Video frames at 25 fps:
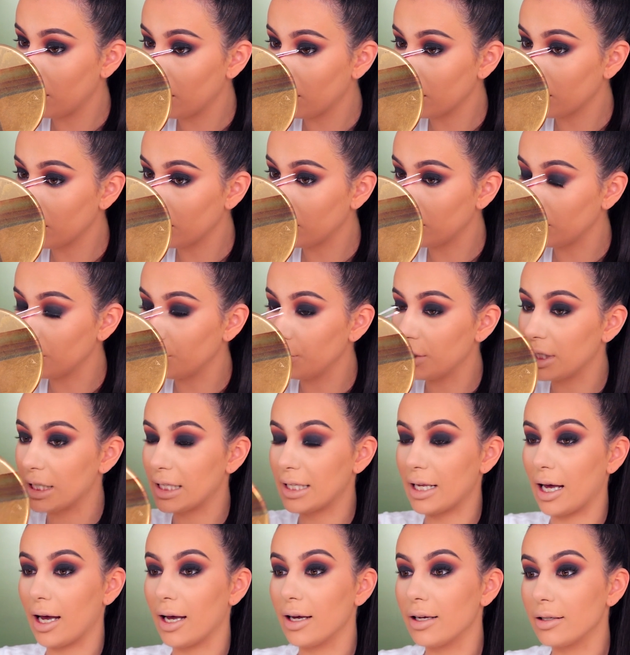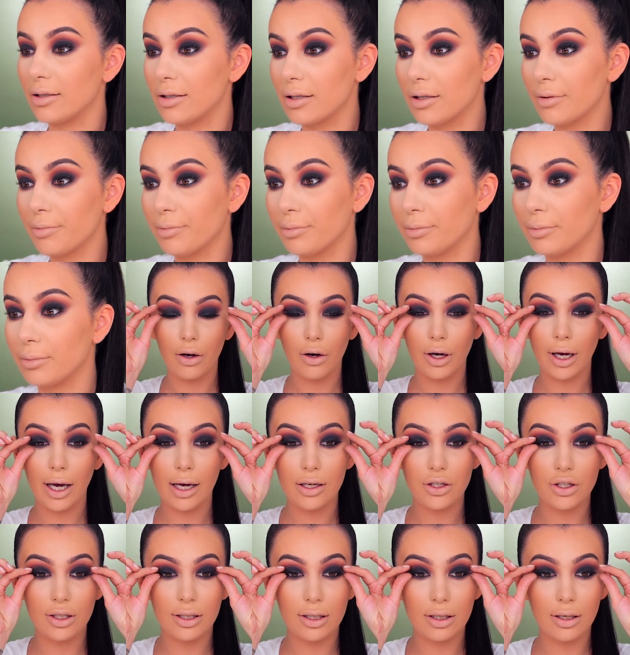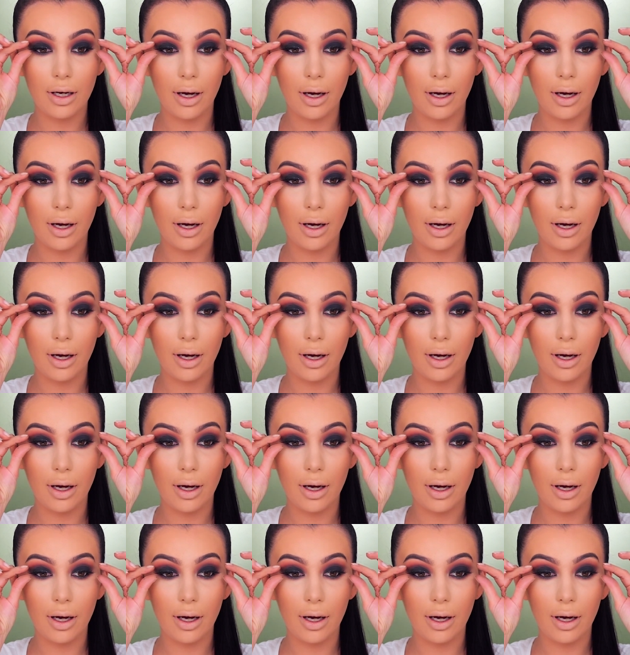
glue the sides. Okay, I just